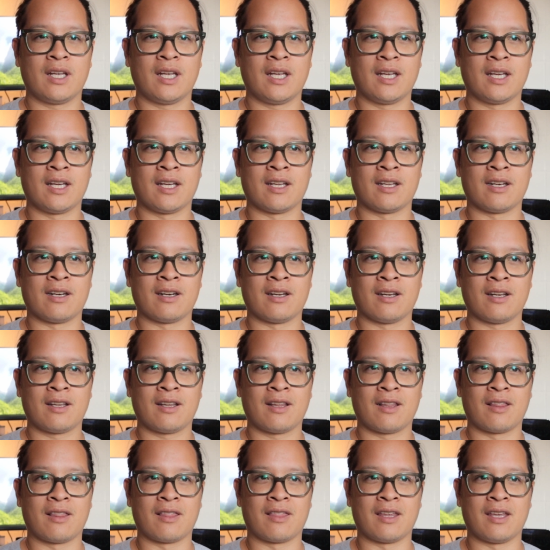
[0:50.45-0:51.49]
in
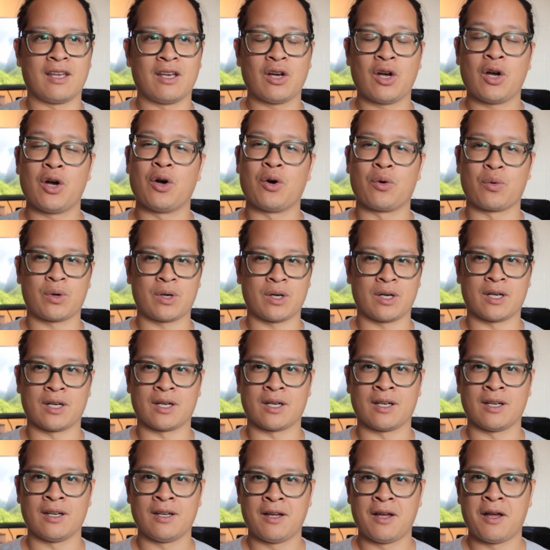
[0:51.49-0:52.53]
the
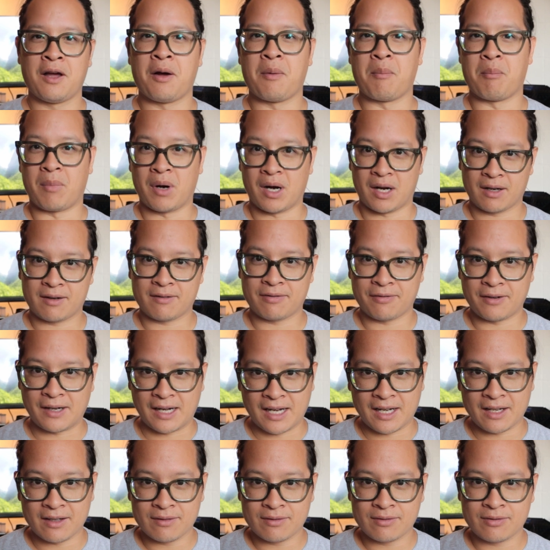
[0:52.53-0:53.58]
Hoka Mach
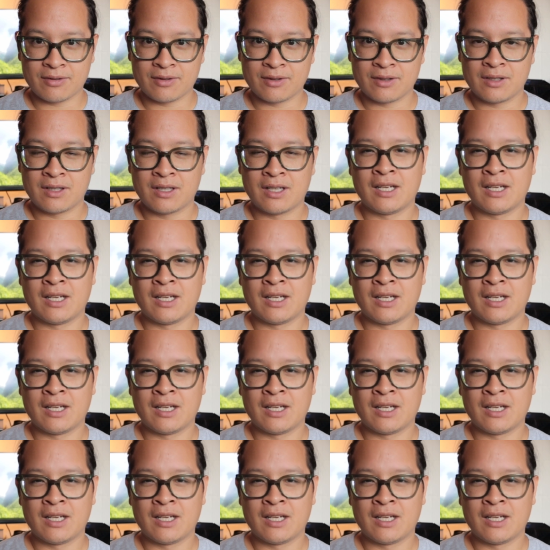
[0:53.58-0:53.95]
5,